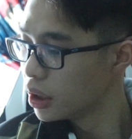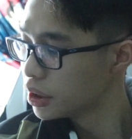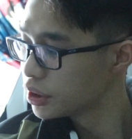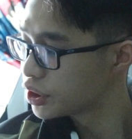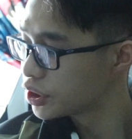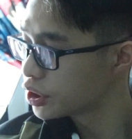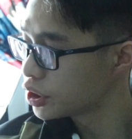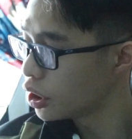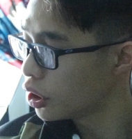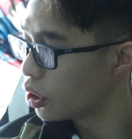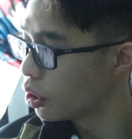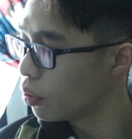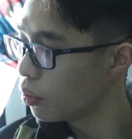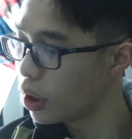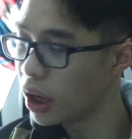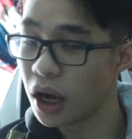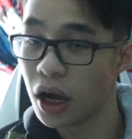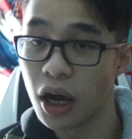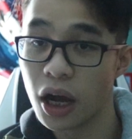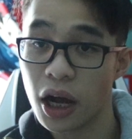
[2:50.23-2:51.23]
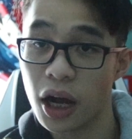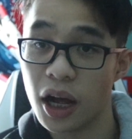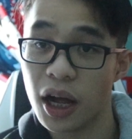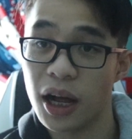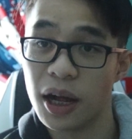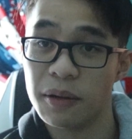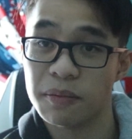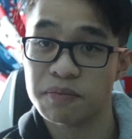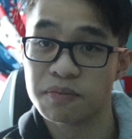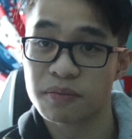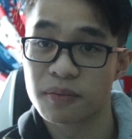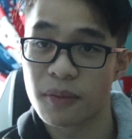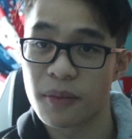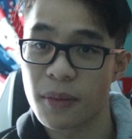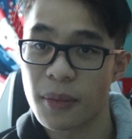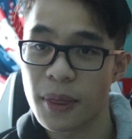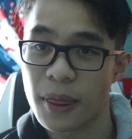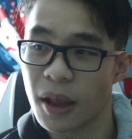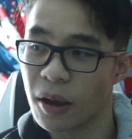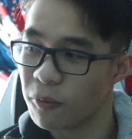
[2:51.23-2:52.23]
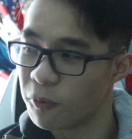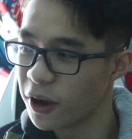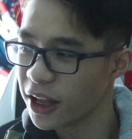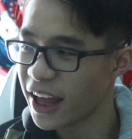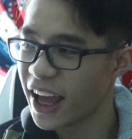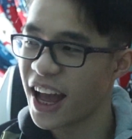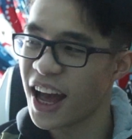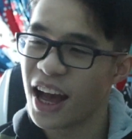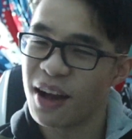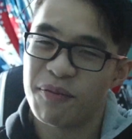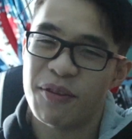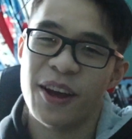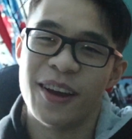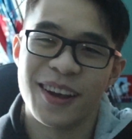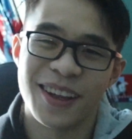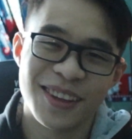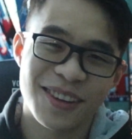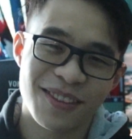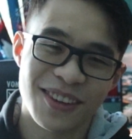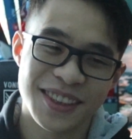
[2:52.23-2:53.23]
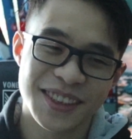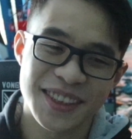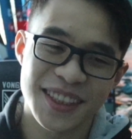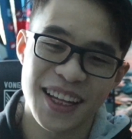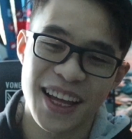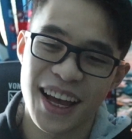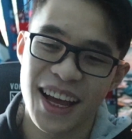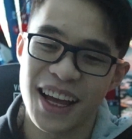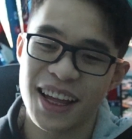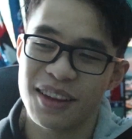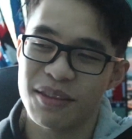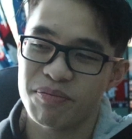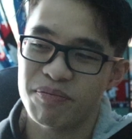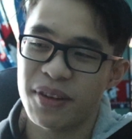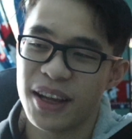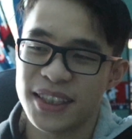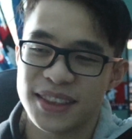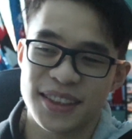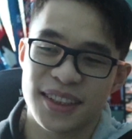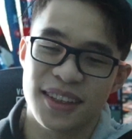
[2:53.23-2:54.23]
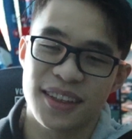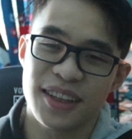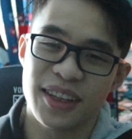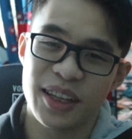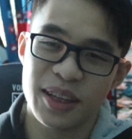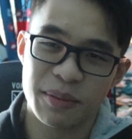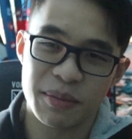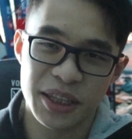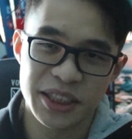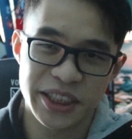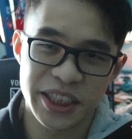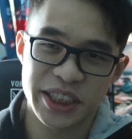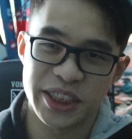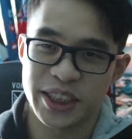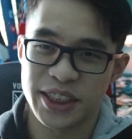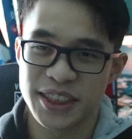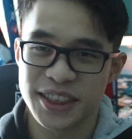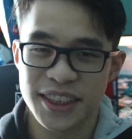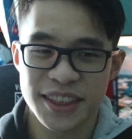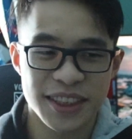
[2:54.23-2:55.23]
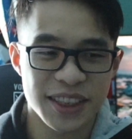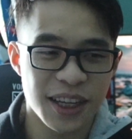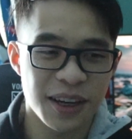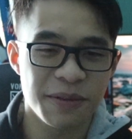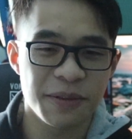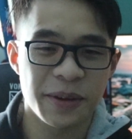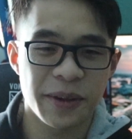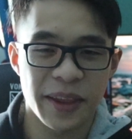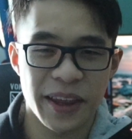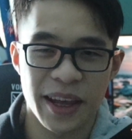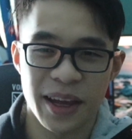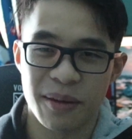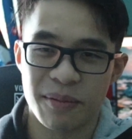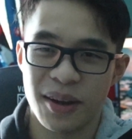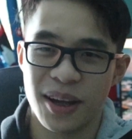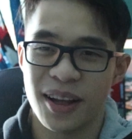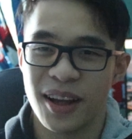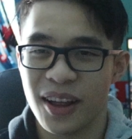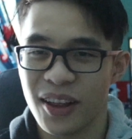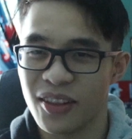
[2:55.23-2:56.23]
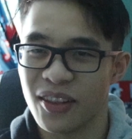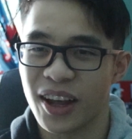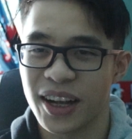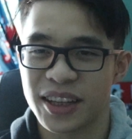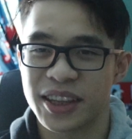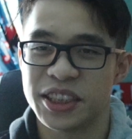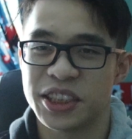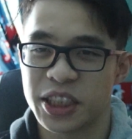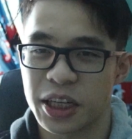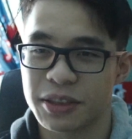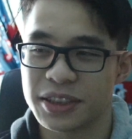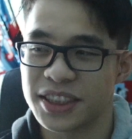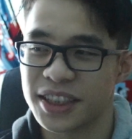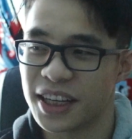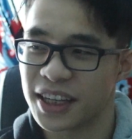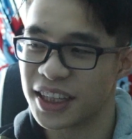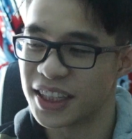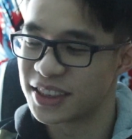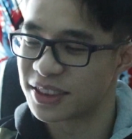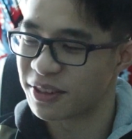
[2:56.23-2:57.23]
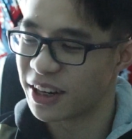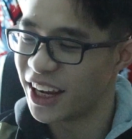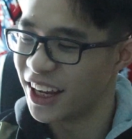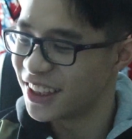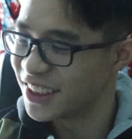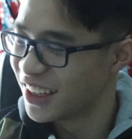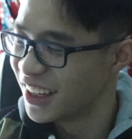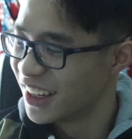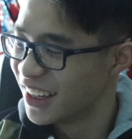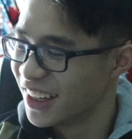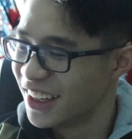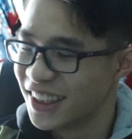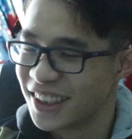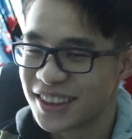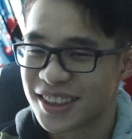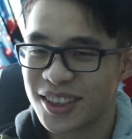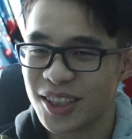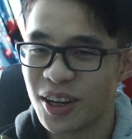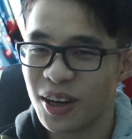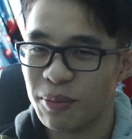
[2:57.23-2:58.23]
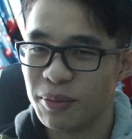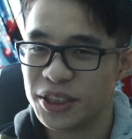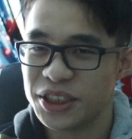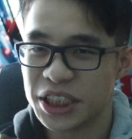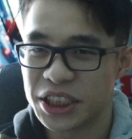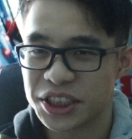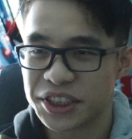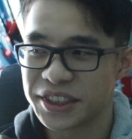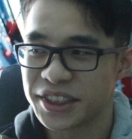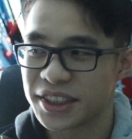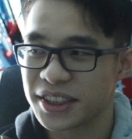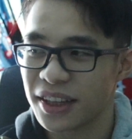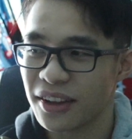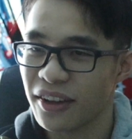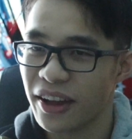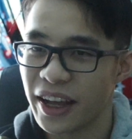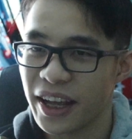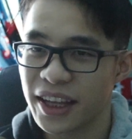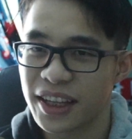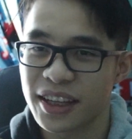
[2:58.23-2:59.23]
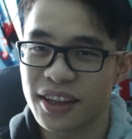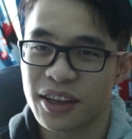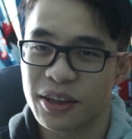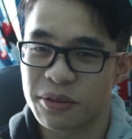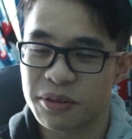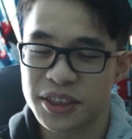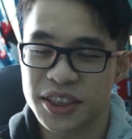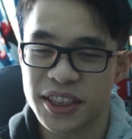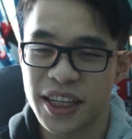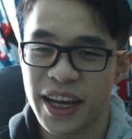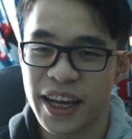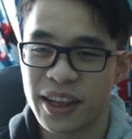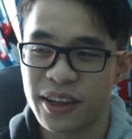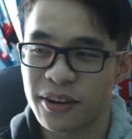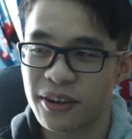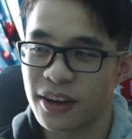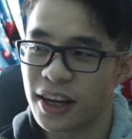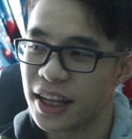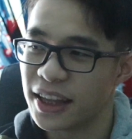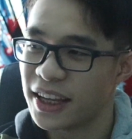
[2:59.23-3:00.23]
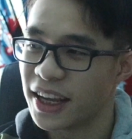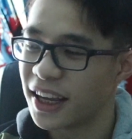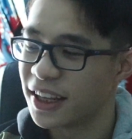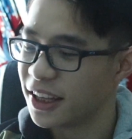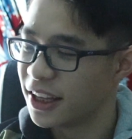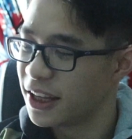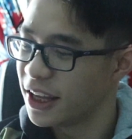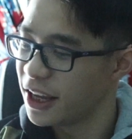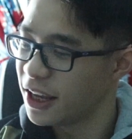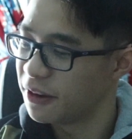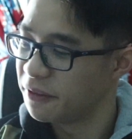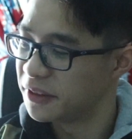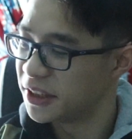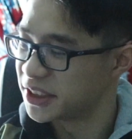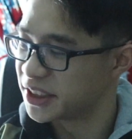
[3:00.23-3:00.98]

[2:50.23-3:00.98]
So what happened was that basically the magicians discovered them, like the Jerry's Nuggets, right? So magicians like Chris Kenner and Dan and Dave